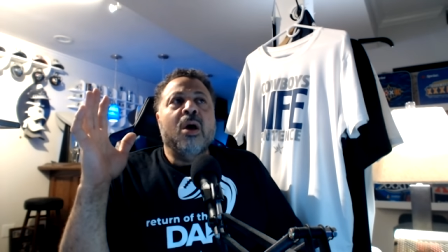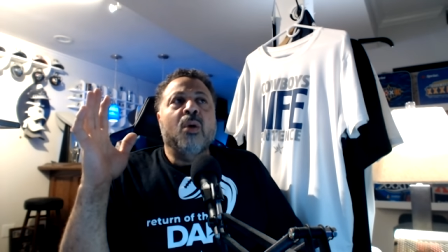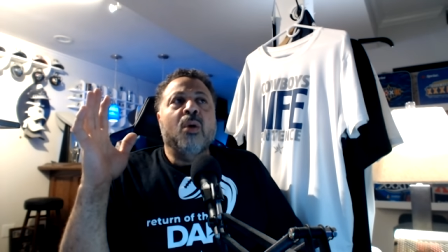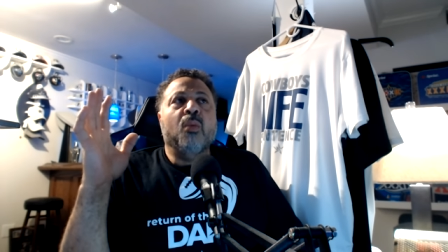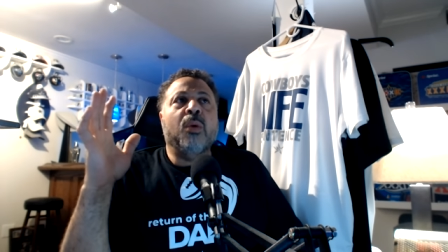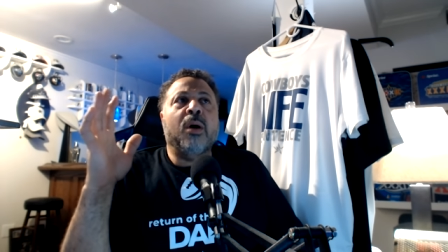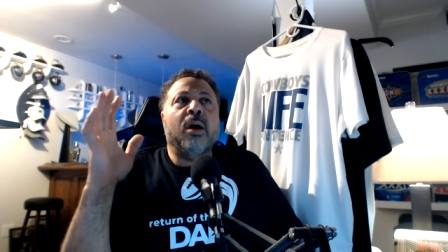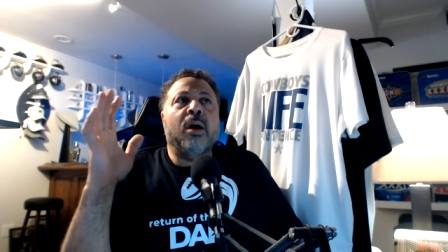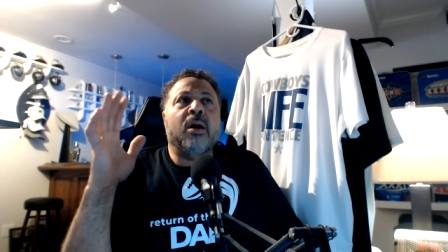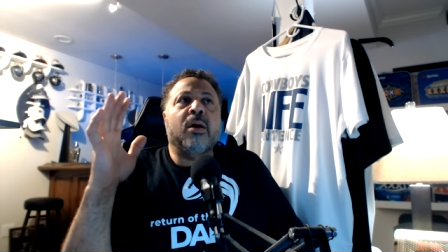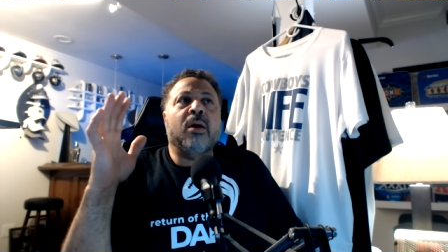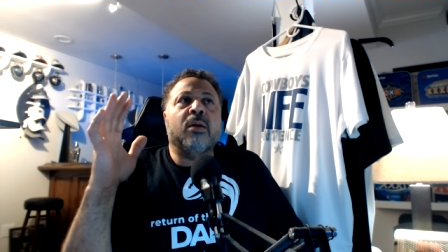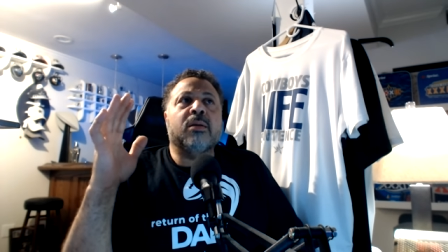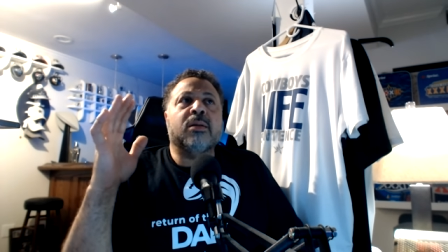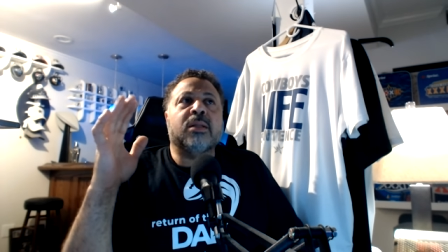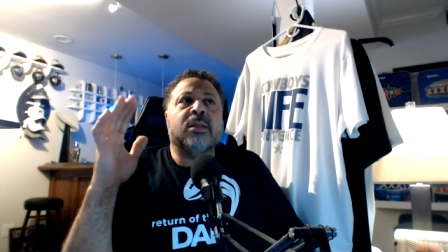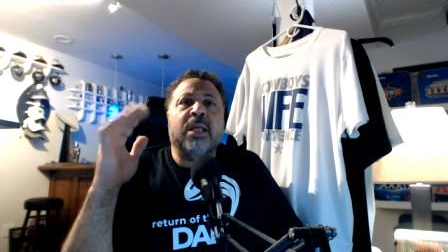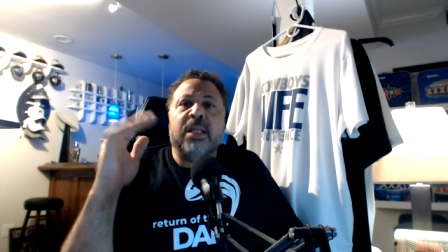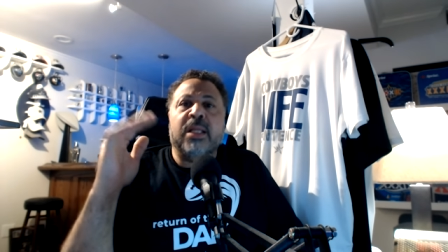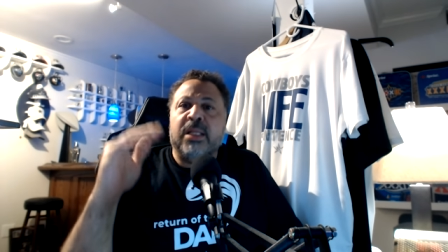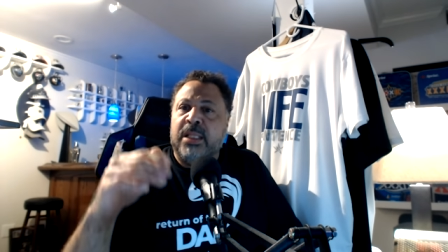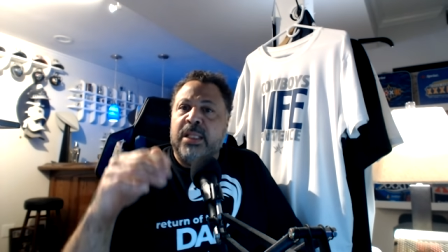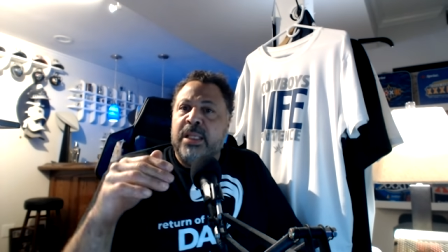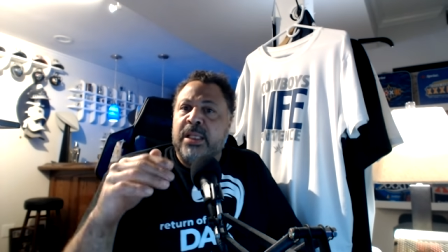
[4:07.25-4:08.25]
Well,
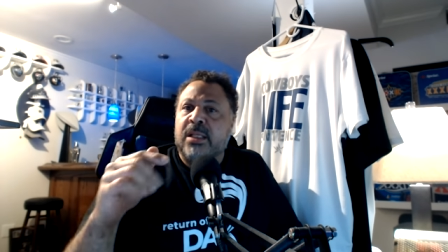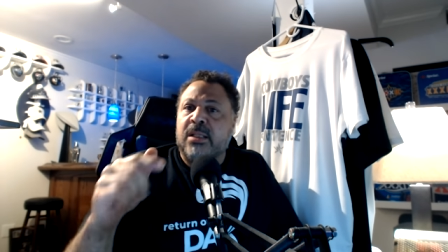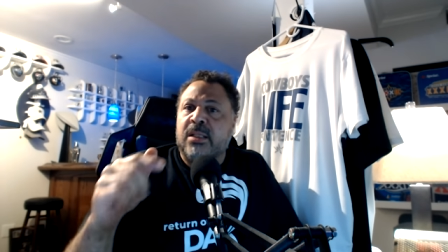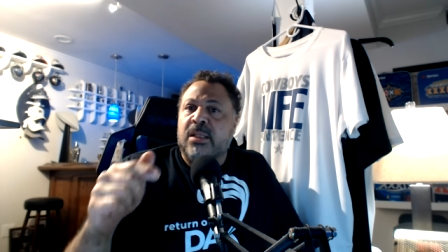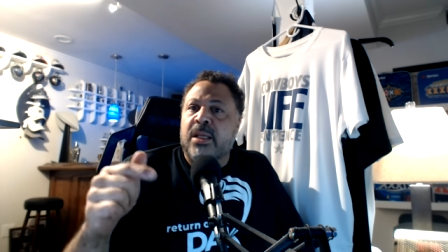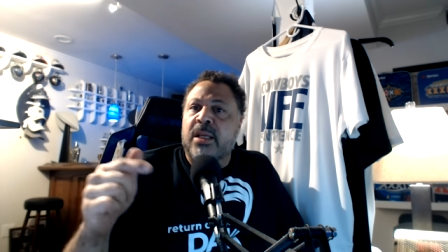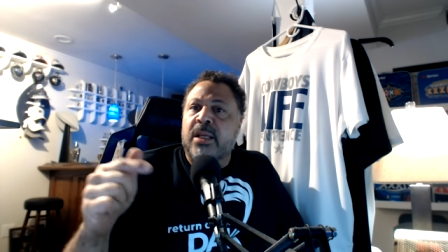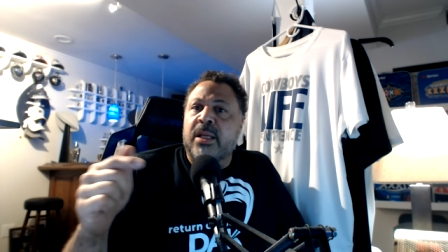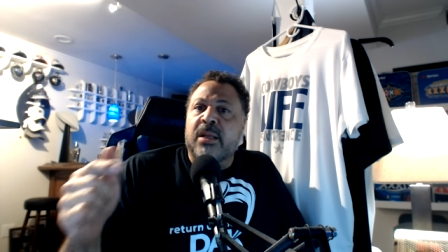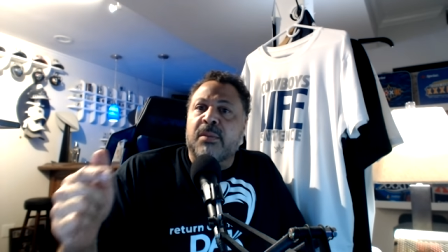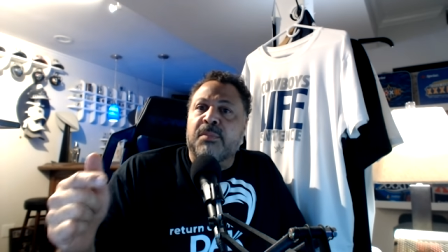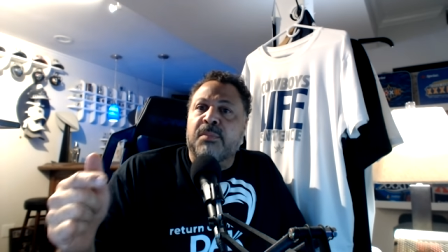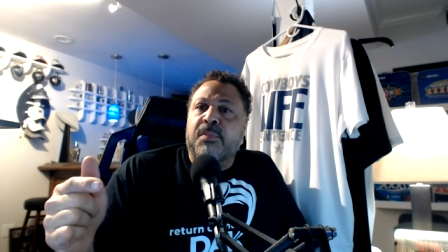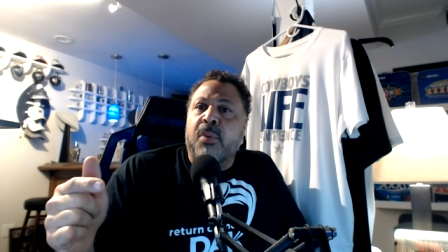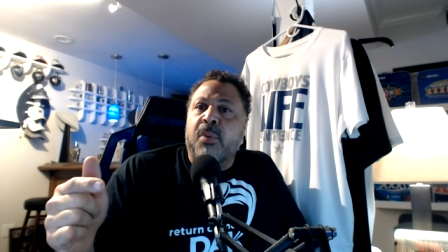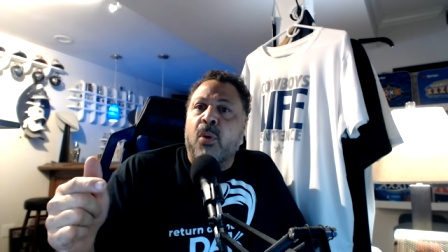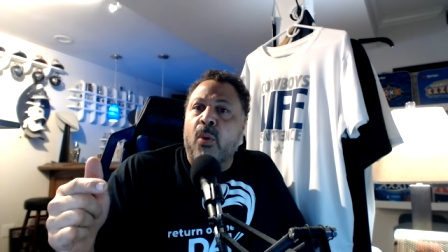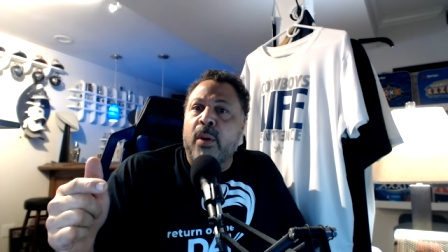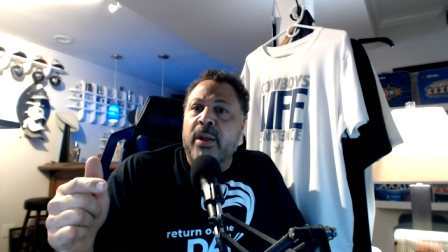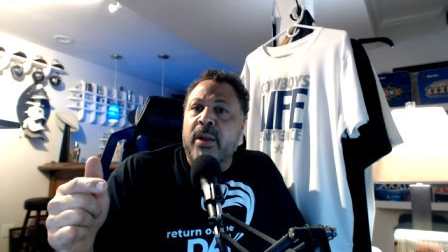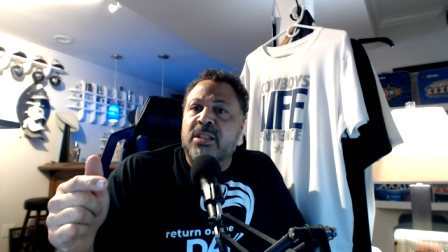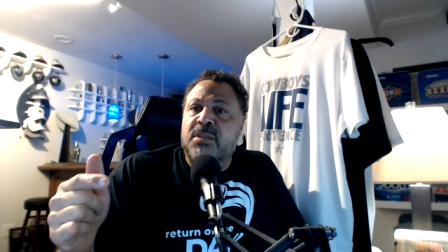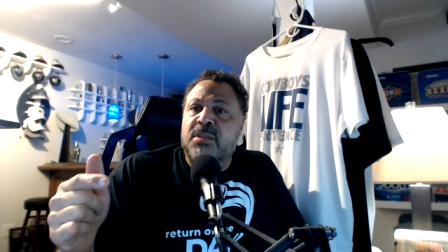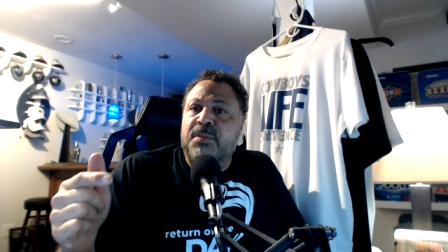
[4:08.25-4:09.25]
they lead the league in points